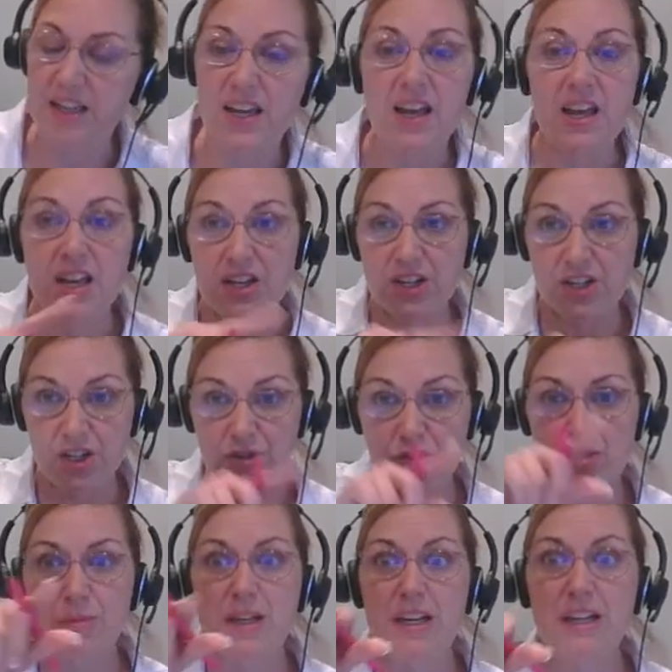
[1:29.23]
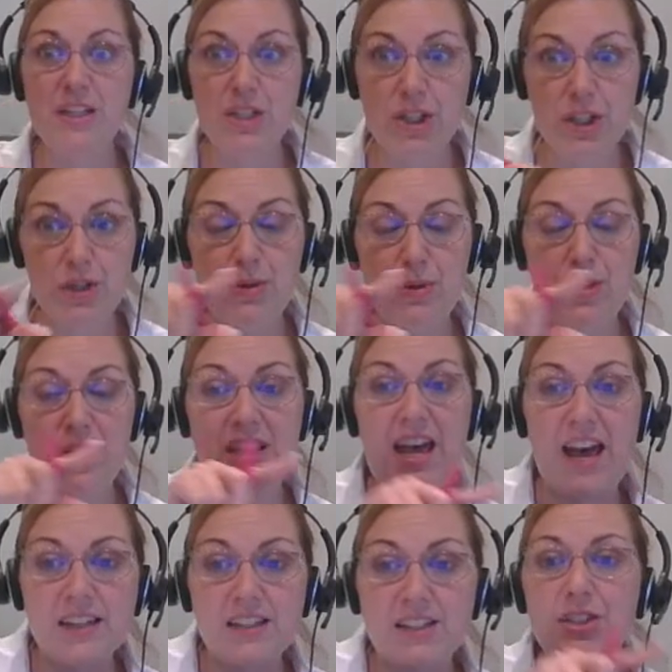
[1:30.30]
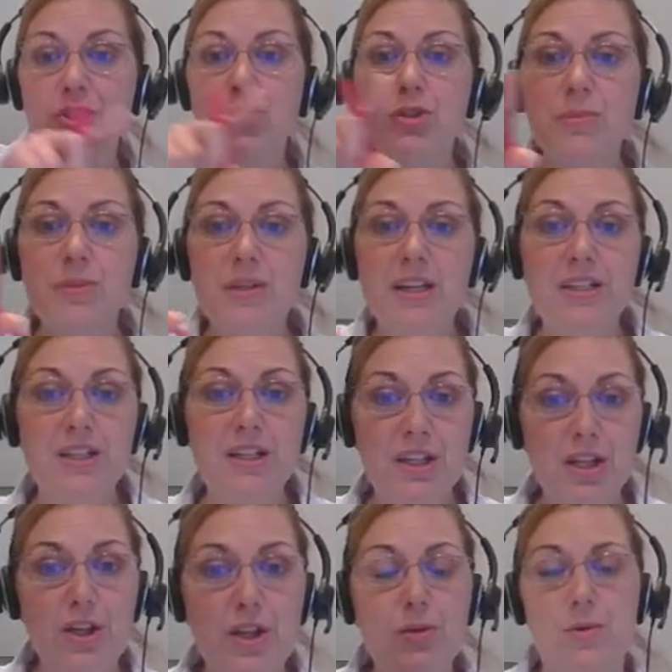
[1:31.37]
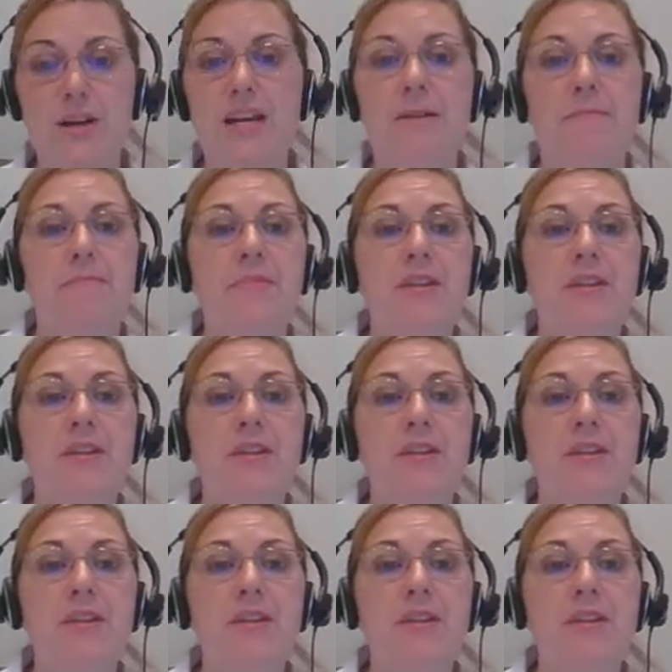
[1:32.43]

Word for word: the distributing the 2 to the x, distributing it to the 3.